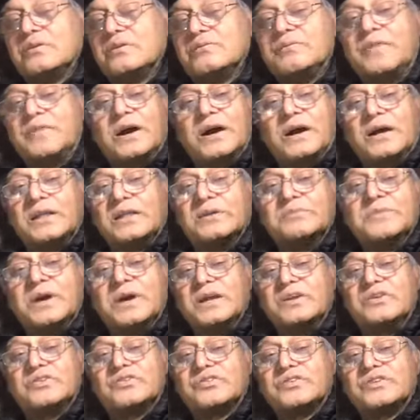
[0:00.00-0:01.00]
via the
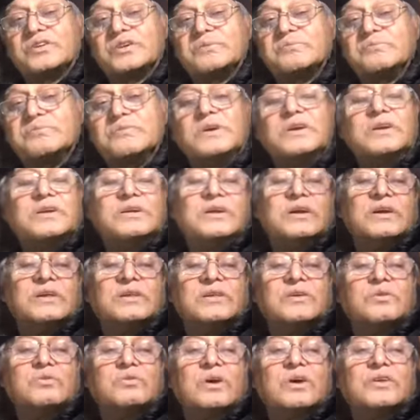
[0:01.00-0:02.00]
mainstream media in
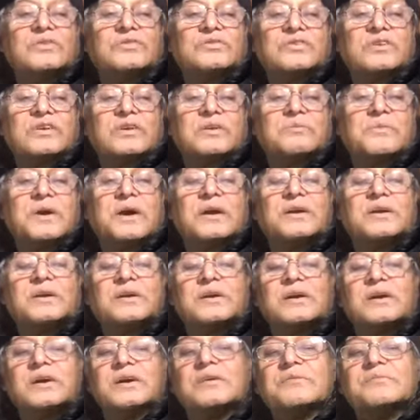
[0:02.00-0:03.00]
the West and
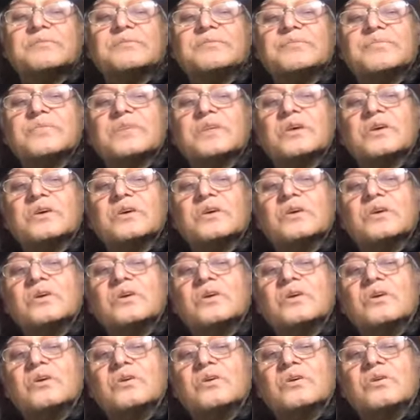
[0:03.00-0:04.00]
America
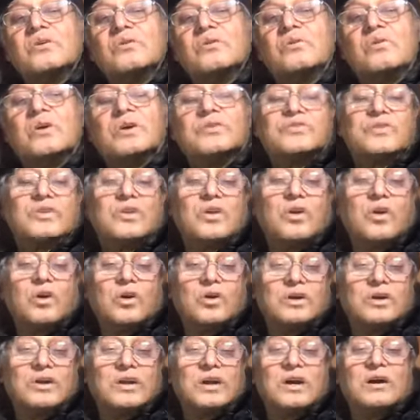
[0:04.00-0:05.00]
was in
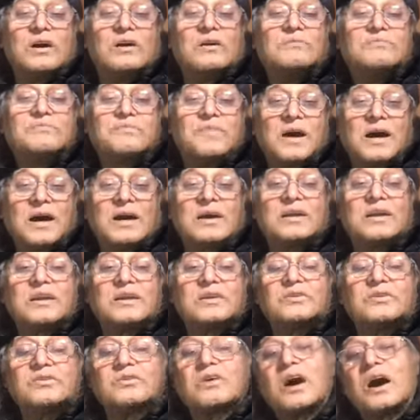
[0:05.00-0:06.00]
order
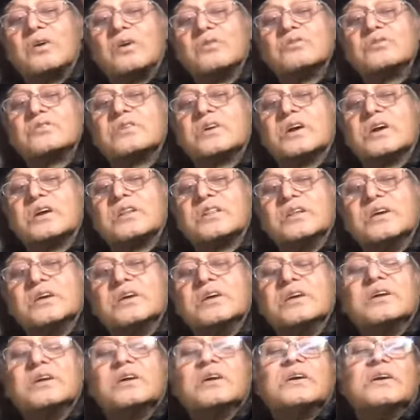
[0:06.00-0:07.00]
partly to counter
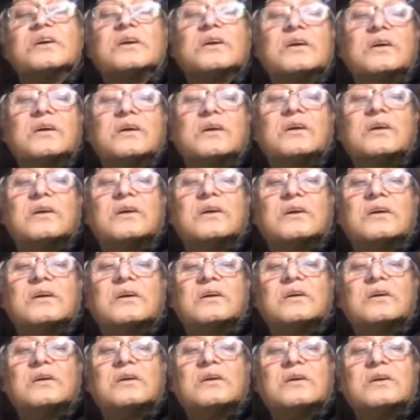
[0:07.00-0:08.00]
the
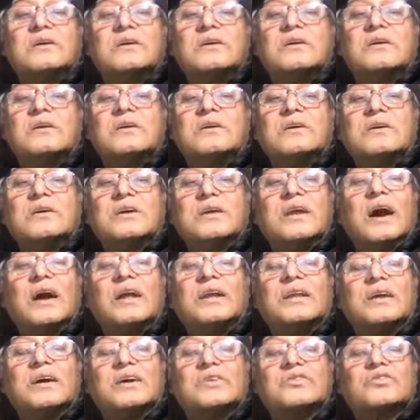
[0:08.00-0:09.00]

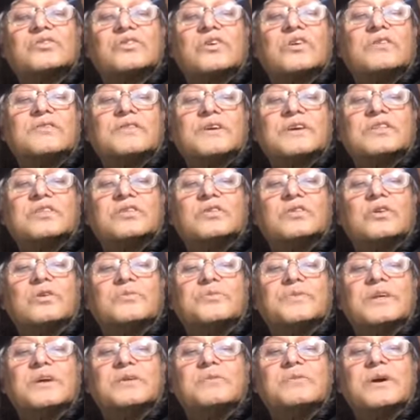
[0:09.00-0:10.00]
Iranians' overthrow
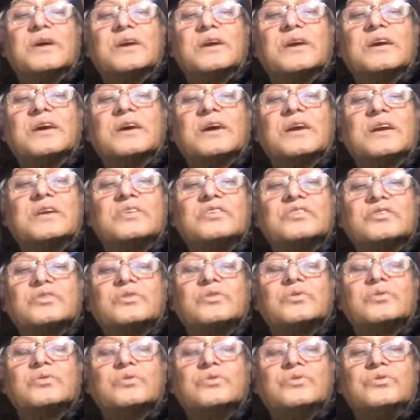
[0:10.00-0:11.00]
of the American
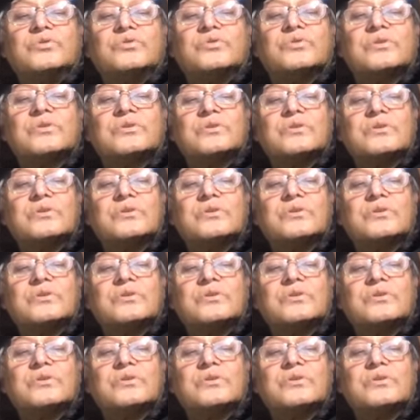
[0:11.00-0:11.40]
stooge